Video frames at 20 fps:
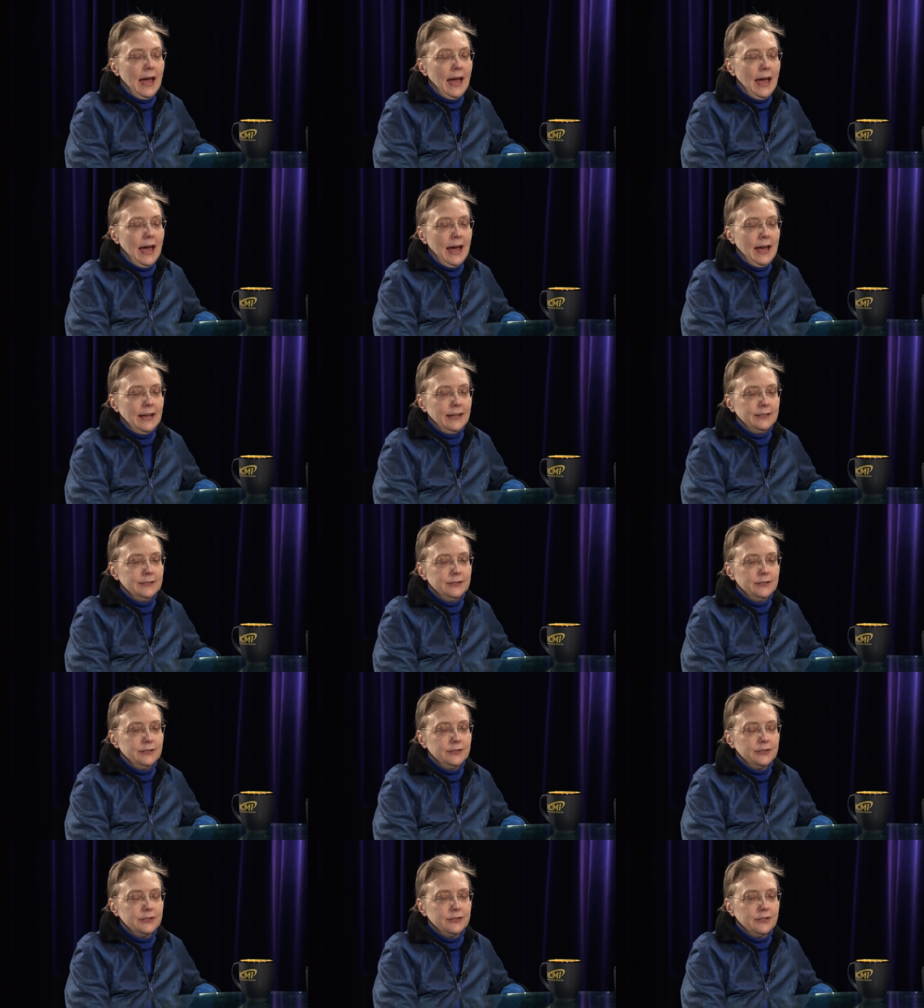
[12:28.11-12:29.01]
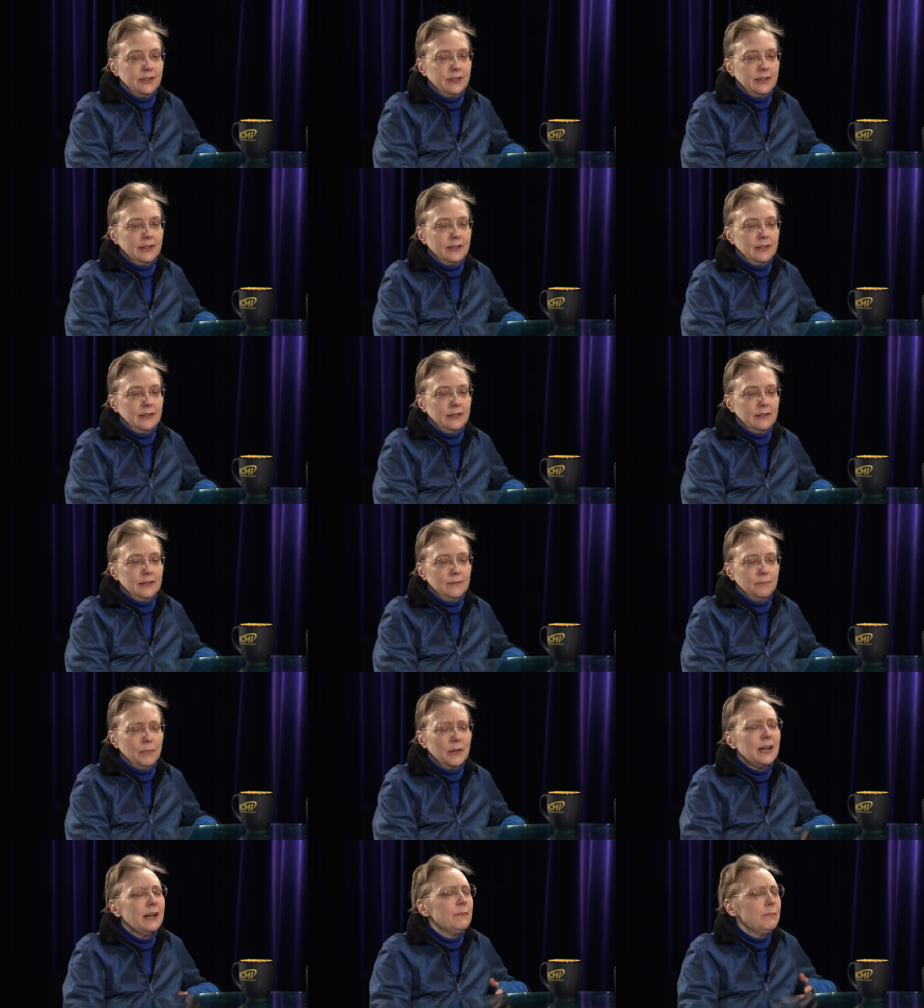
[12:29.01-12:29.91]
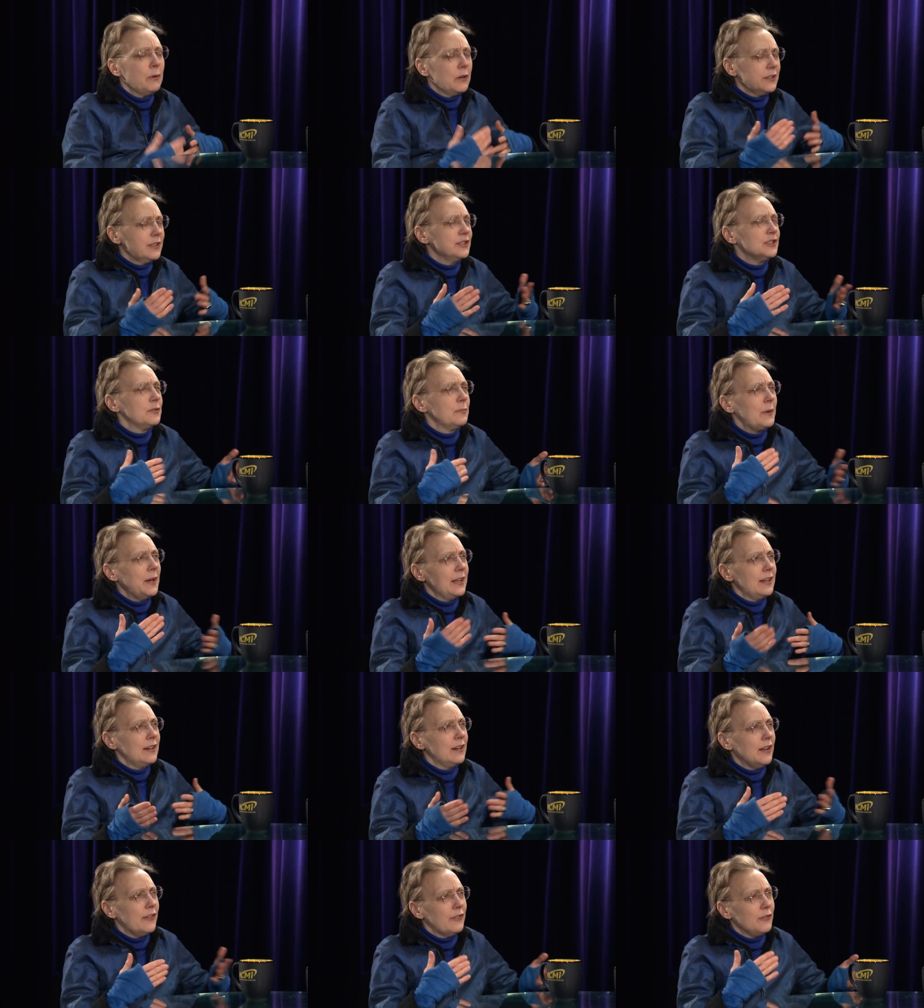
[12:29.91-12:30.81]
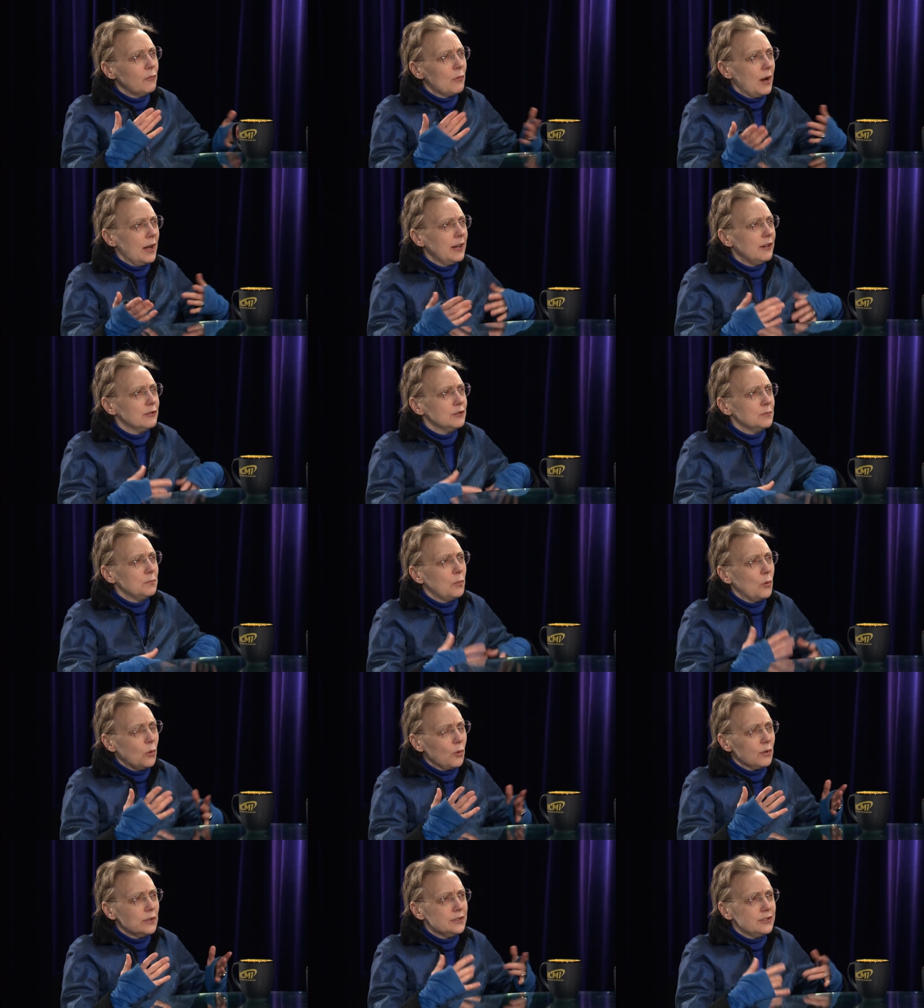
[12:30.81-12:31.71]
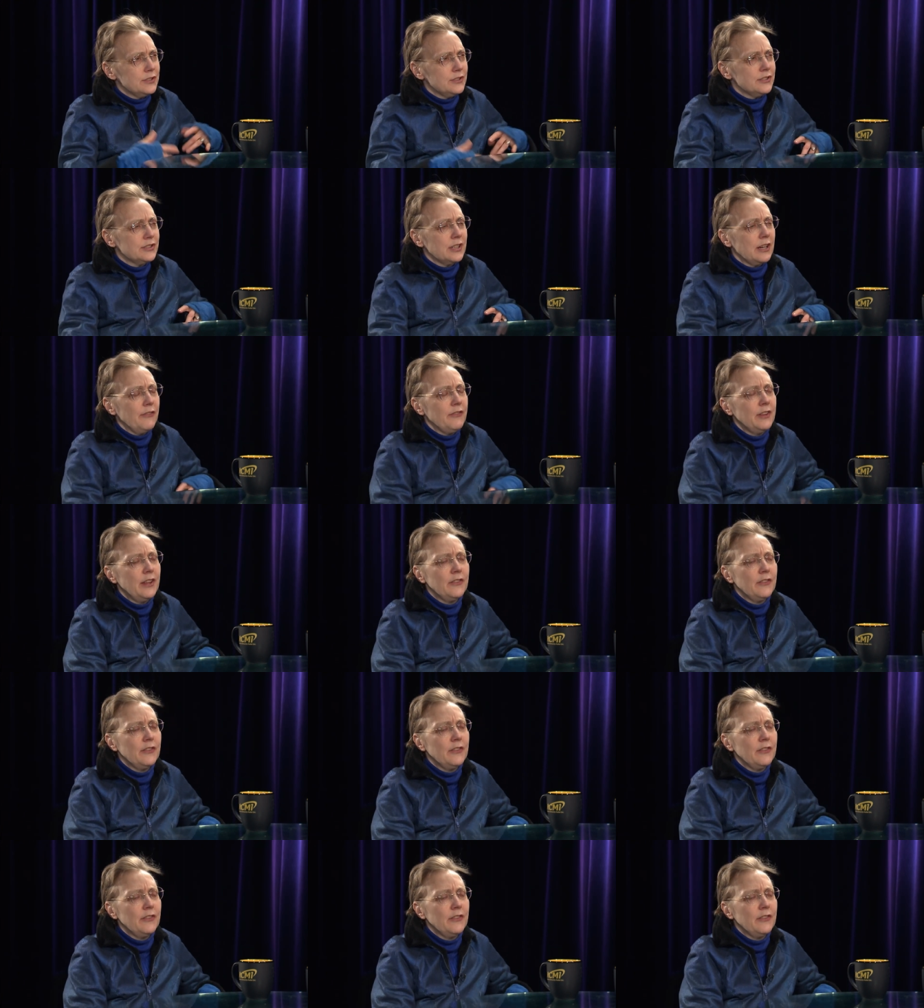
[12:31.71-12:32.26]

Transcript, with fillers: And, but I participated on the writers' boards and stuff.